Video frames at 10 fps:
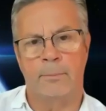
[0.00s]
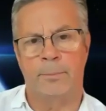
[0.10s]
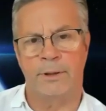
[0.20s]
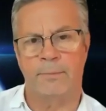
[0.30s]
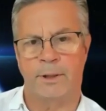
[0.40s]

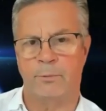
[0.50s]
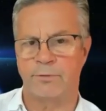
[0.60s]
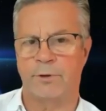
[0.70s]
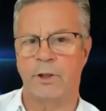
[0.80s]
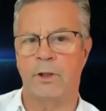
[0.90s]
But it was
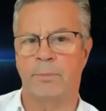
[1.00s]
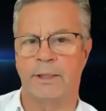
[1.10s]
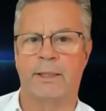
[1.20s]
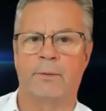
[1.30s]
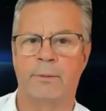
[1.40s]
very
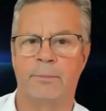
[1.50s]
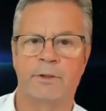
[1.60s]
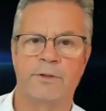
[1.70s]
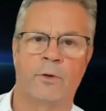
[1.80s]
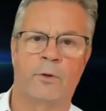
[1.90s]
complicated, right?
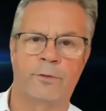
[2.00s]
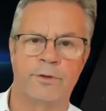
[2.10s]
Because Earth is